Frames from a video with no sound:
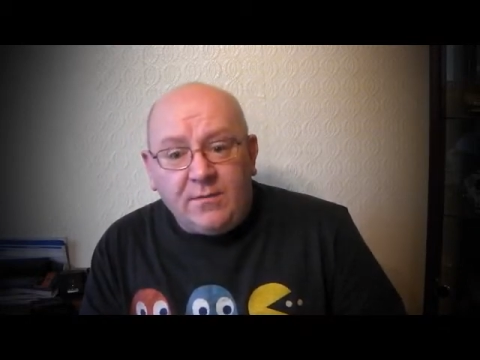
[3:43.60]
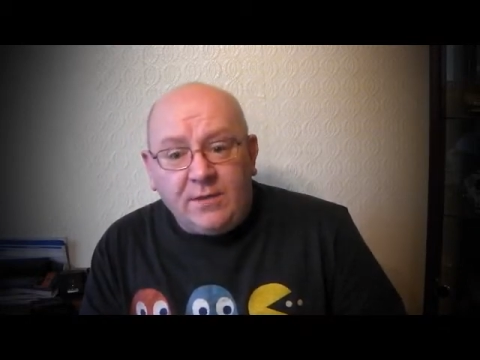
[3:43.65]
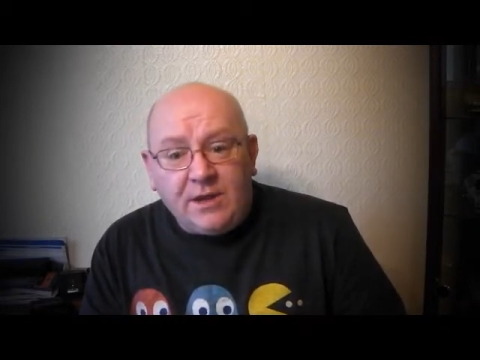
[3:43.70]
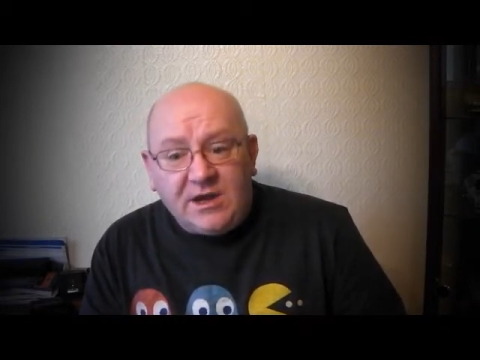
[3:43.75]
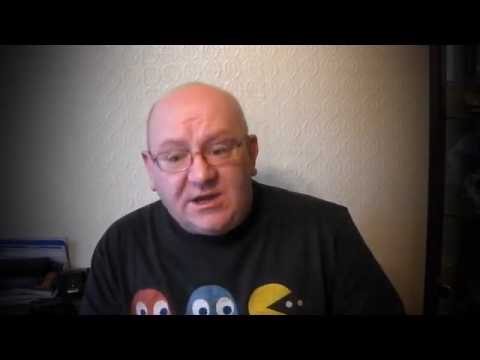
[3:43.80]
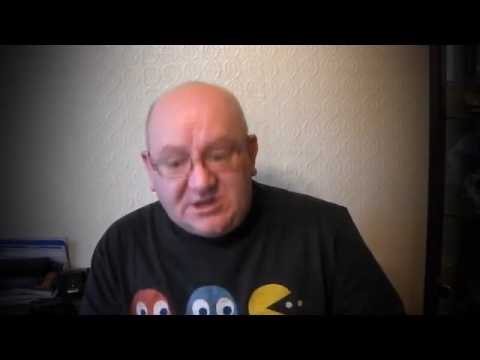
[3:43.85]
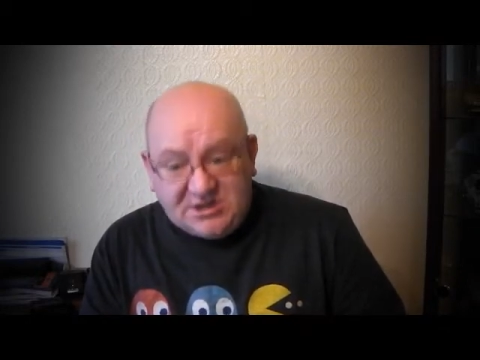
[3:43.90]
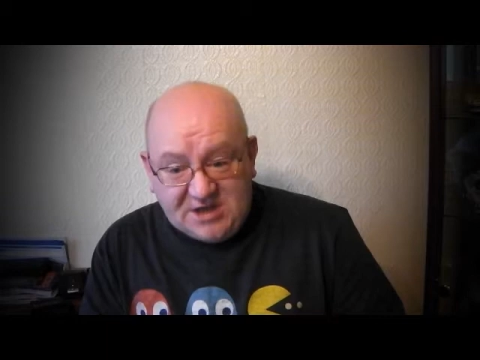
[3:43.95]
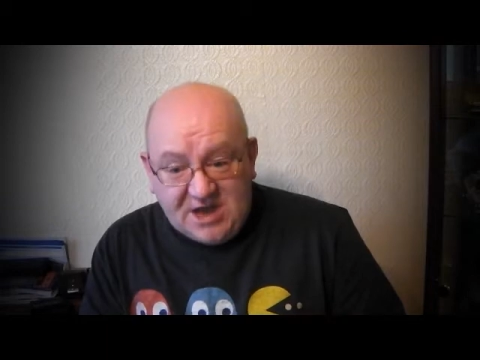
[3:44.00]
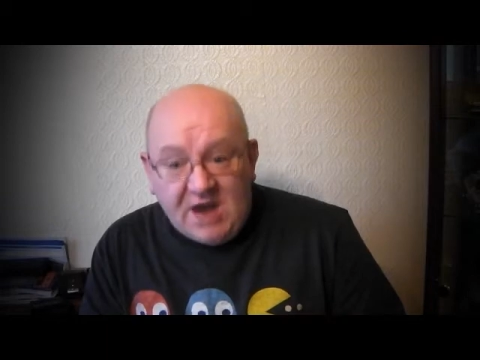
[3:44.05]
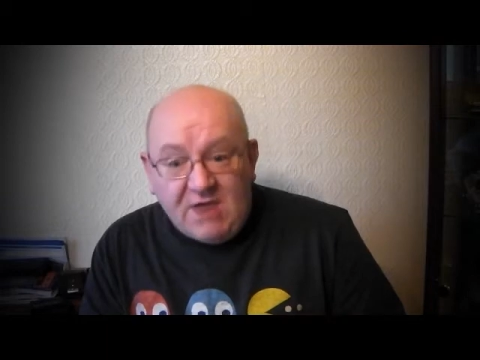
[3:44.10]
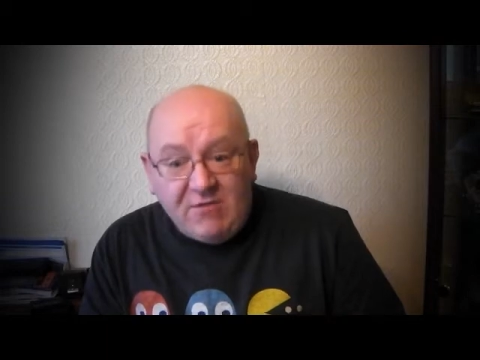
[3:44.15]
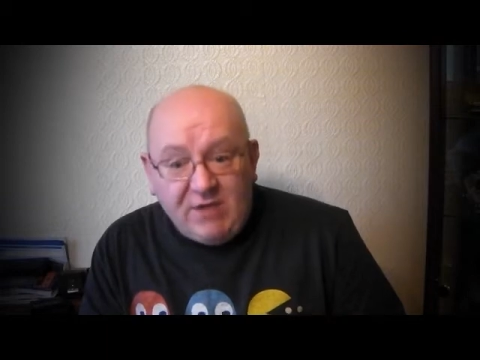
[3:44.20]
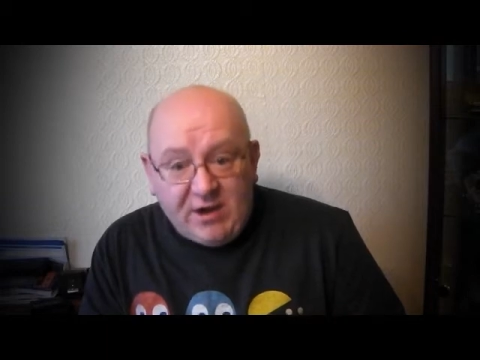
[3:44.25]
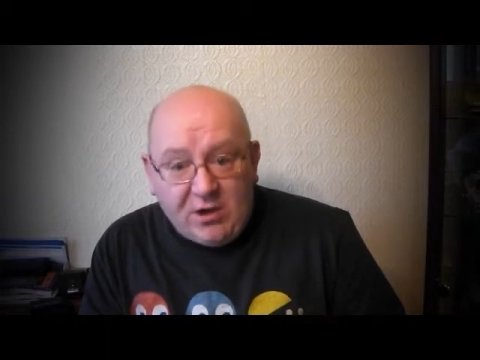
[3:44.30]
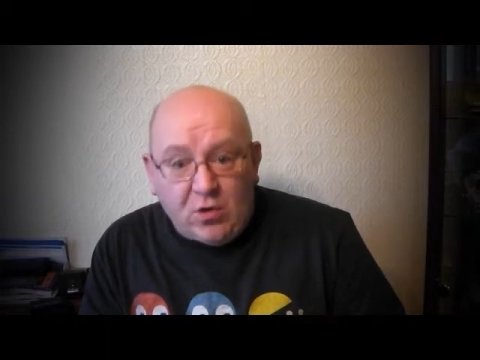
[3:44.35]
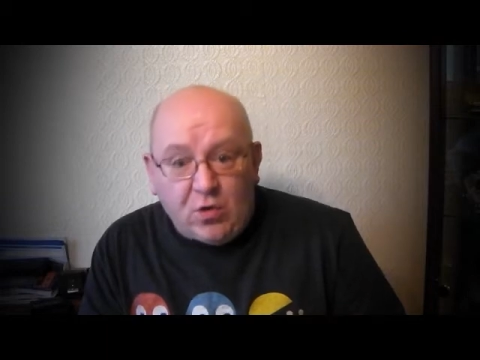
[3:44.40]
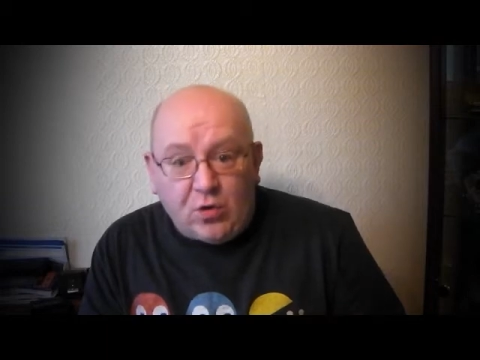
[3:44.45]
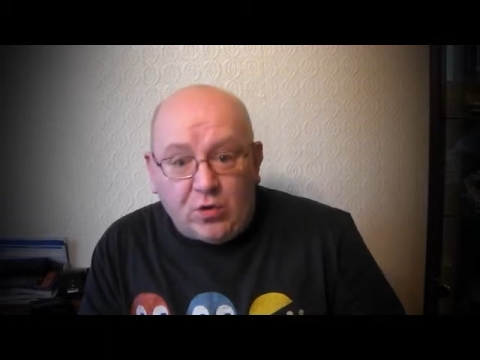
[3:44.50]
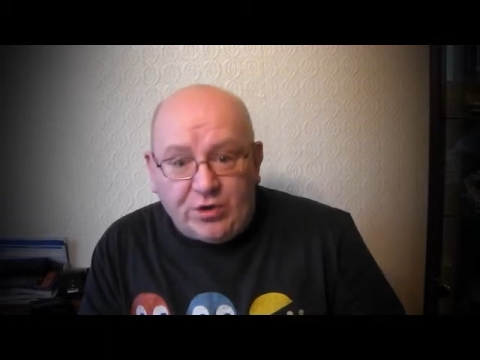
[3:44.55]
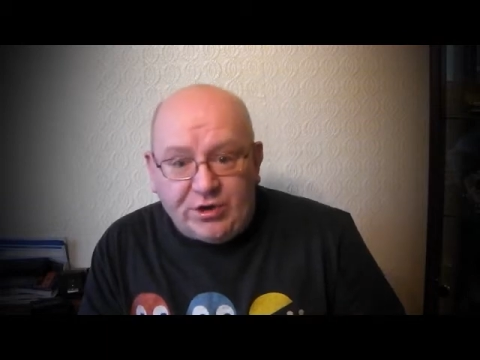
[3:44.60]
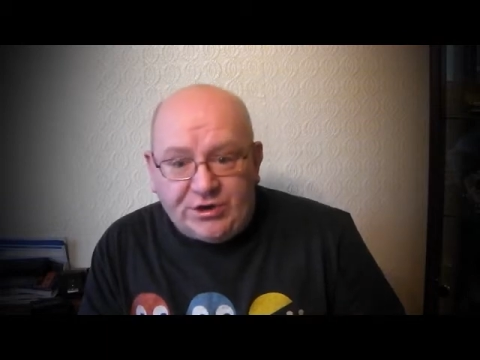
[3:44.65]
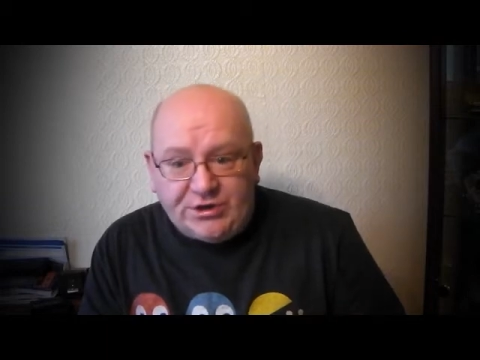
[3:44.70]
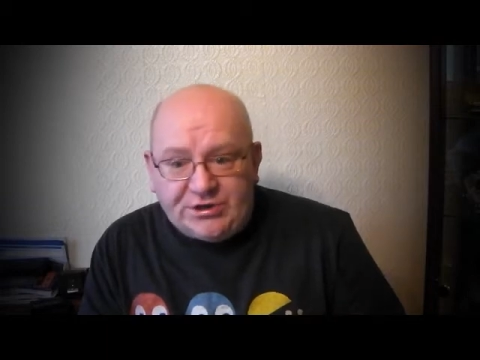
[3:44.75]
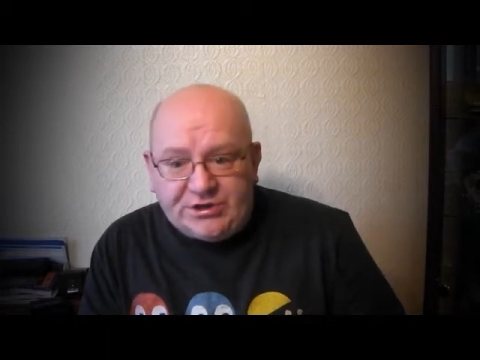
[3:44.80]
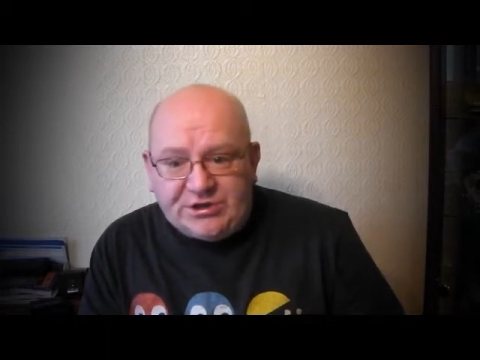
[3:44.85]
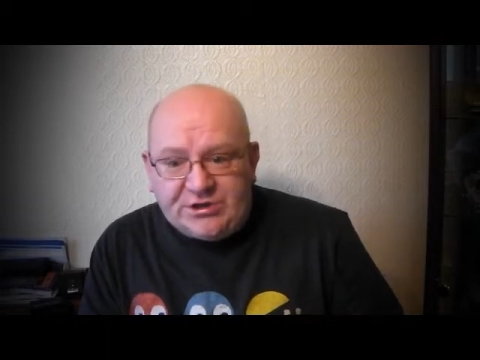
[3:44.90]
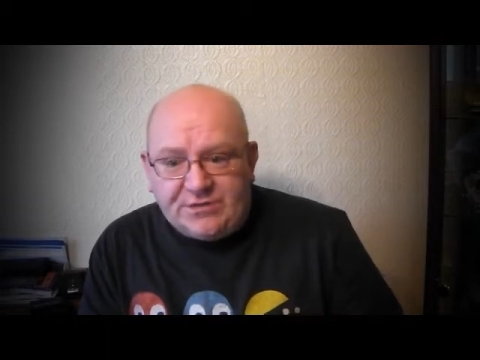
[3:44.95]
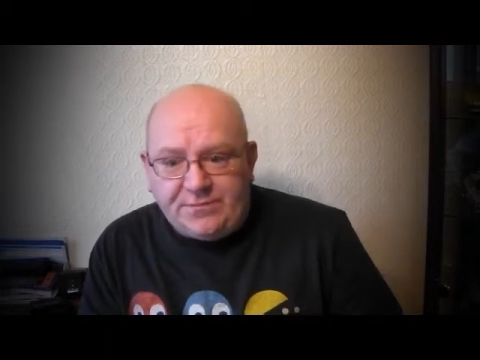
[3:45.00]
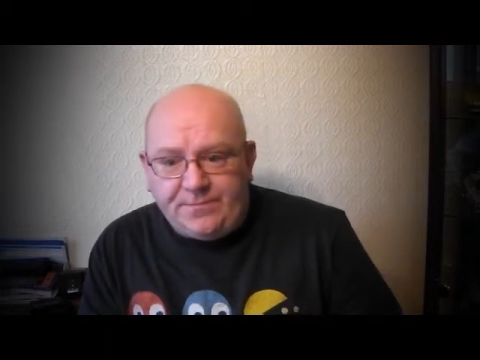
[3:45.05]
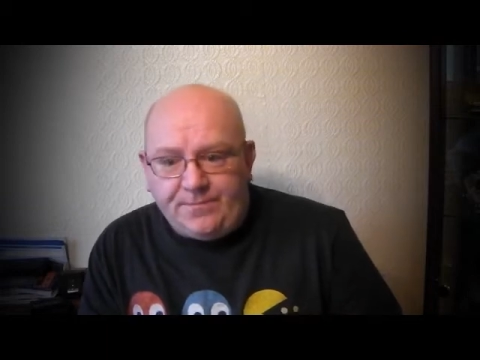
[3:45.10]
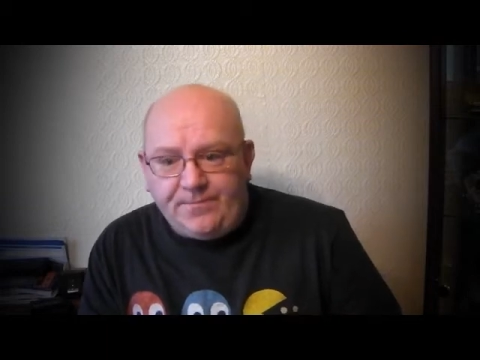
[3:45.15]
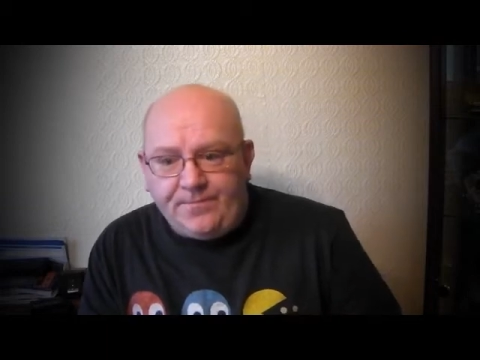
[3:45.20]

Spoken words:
cassette recorders